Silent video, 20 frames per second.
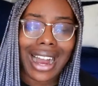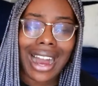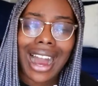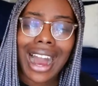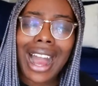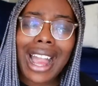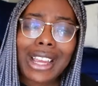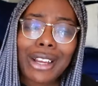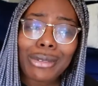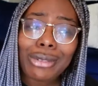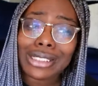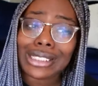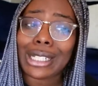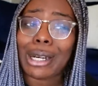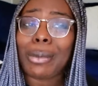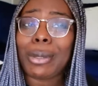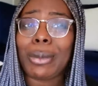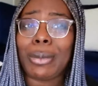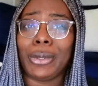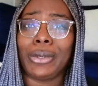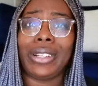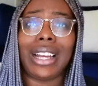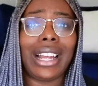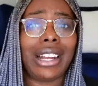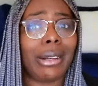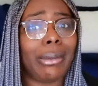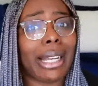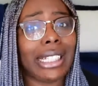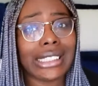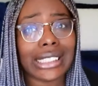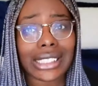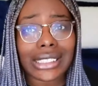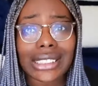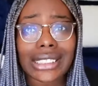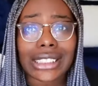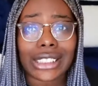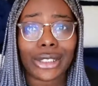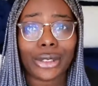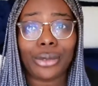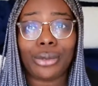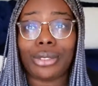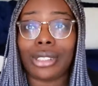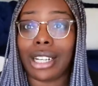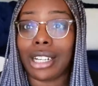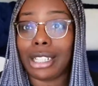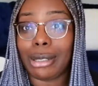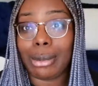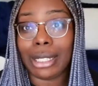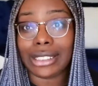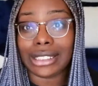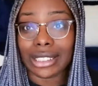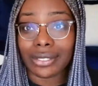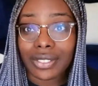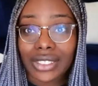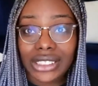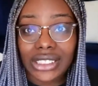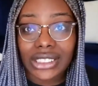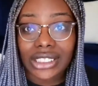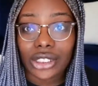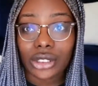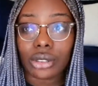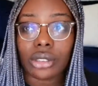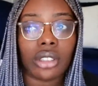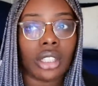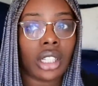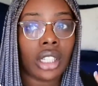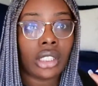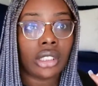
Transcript: I always tell people, not everybody's jealous of you. Not everybody's envious of you.